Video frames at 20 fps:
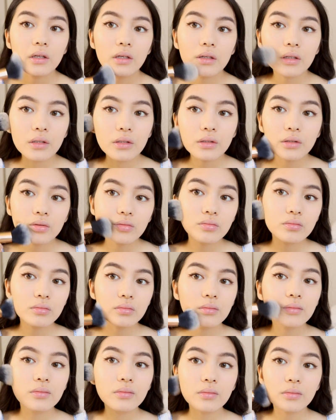
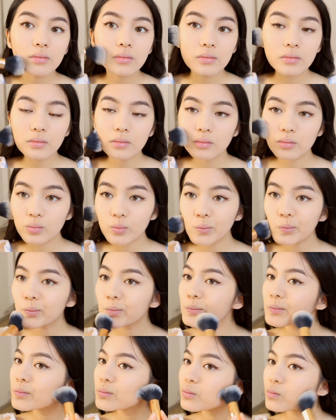
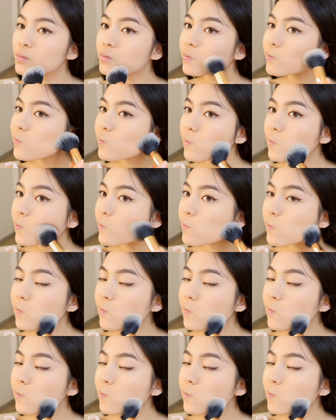Nothing is said.